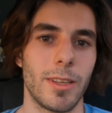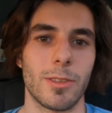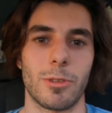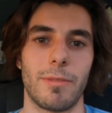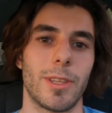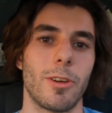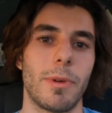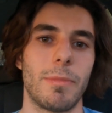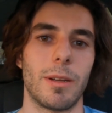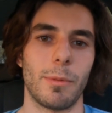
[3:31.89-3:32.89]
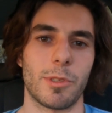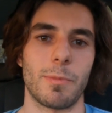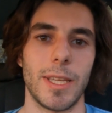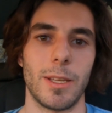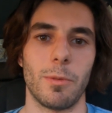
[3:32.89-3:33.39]
So even though my minimum
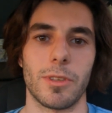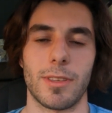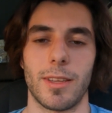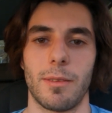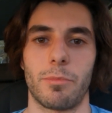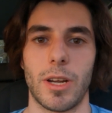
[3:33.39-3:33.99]
speed was the